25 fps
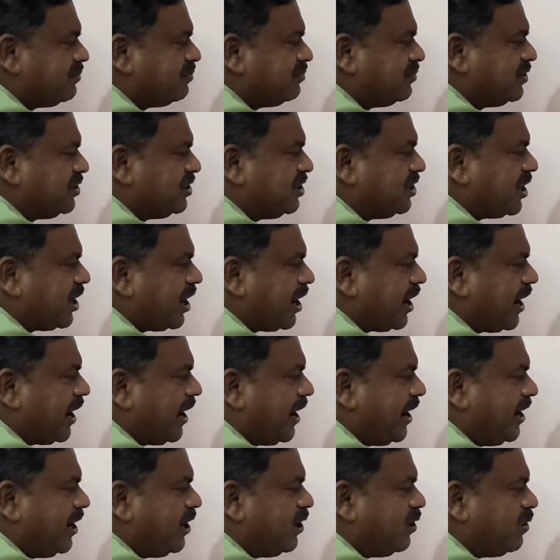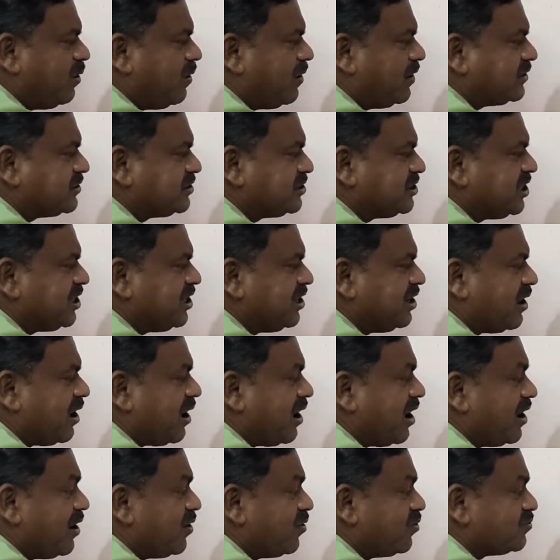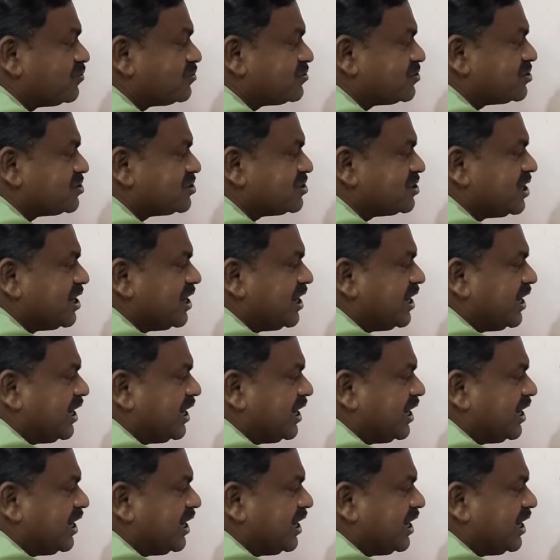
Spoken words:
the hydroxyl ions